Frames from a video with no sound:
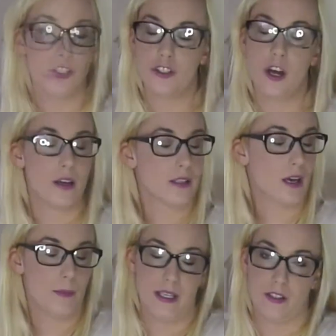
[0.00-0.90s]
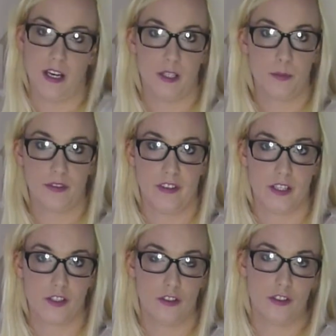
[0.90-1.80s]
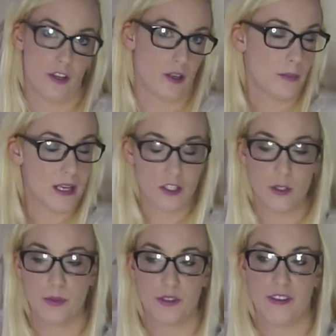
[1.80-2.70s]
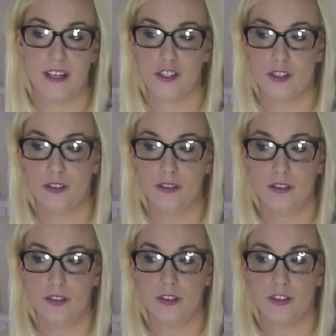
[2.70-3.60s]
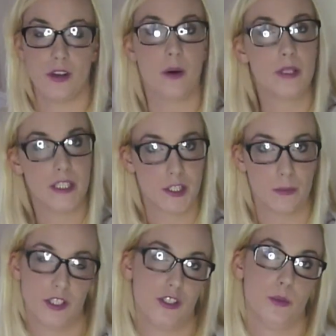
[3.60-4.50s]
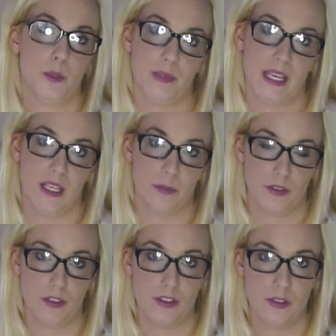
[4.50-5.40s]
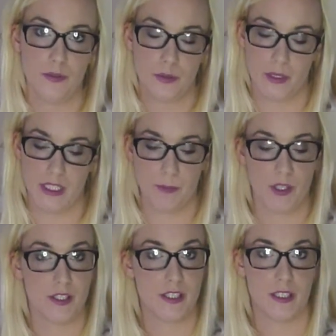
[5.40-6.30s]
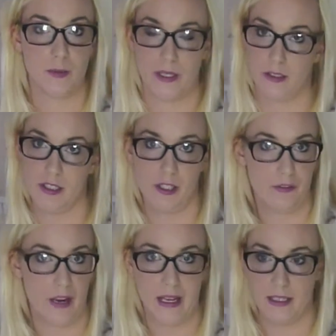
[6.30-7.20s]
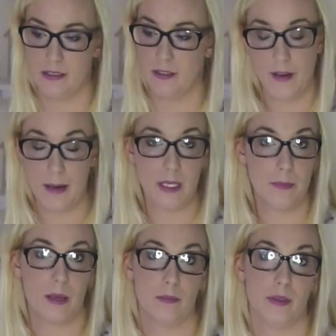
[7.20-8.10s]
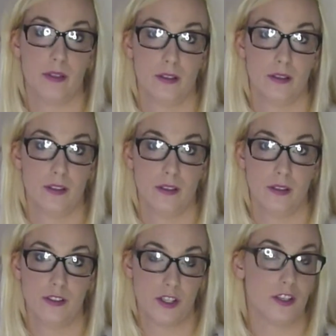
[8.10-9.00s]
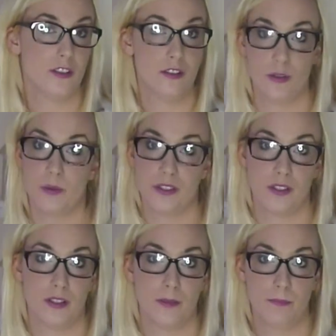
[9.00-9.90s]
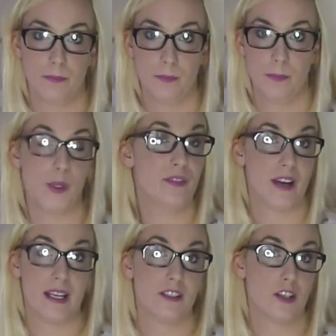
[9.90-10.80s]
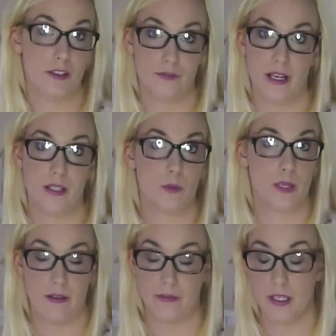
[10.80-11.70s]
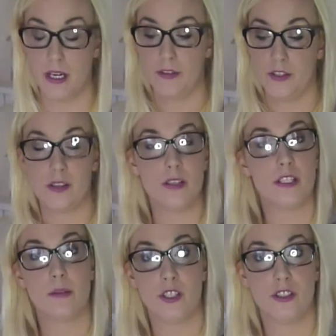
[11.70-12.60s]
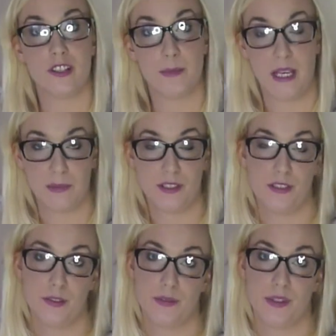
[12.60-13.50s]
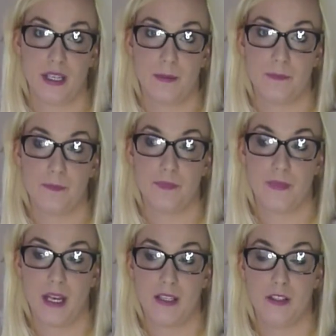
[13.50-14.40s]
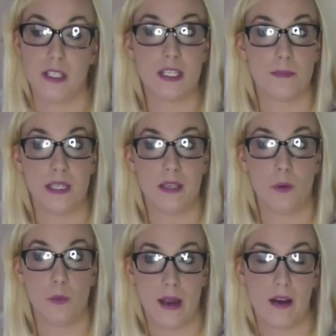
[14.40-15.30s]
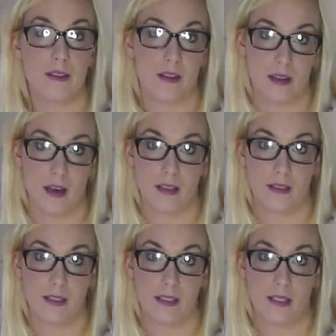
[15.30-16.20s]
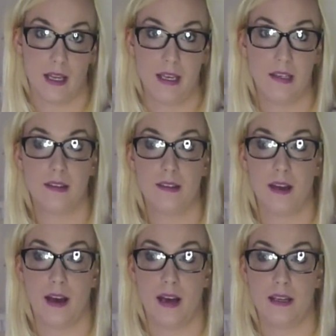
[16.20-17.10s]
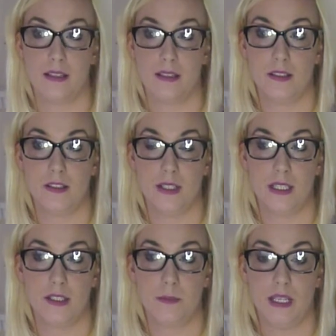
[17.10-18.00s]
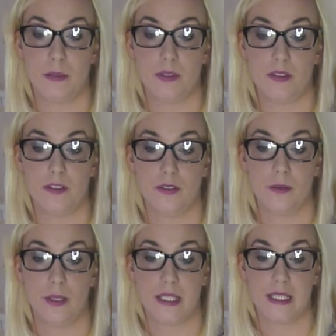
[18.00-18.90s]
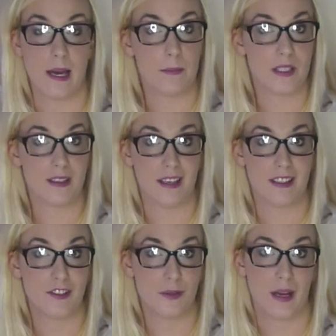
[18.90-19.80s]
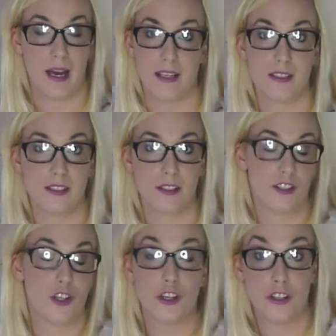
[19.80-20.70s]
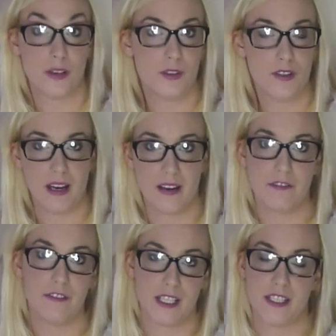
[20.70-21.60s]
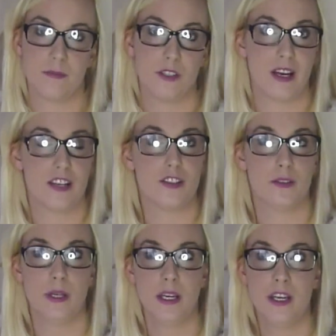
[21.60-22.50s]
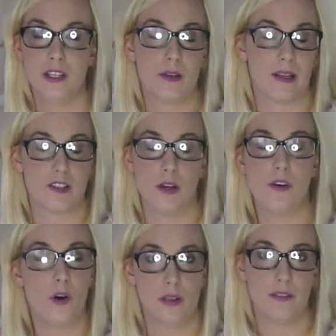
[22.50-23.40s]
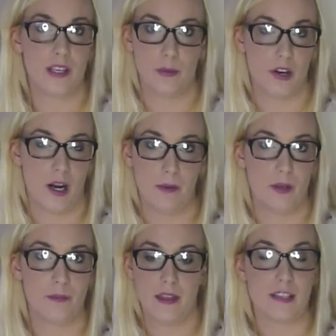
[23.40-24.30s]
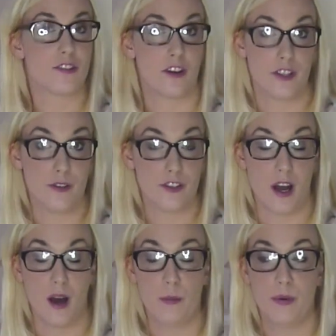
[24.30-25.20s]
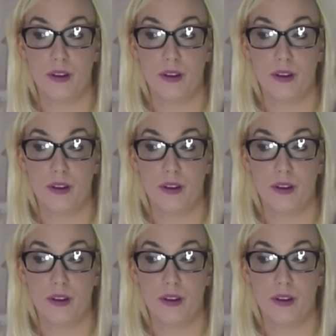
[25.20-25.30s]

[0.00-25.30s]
You're not a mental health professional, you're not a medical professional. There's only so much you will be able to do for this person, whether it's your friend, family member, son, daughter, boyfriend, girlfriend, whatever. There's only so much you're going to be able to do for them. And you need to be aware that that's the case, and you need to be able to accept that you can't cure them, you can't fix them, you can't solve all of their problems. That's not your job.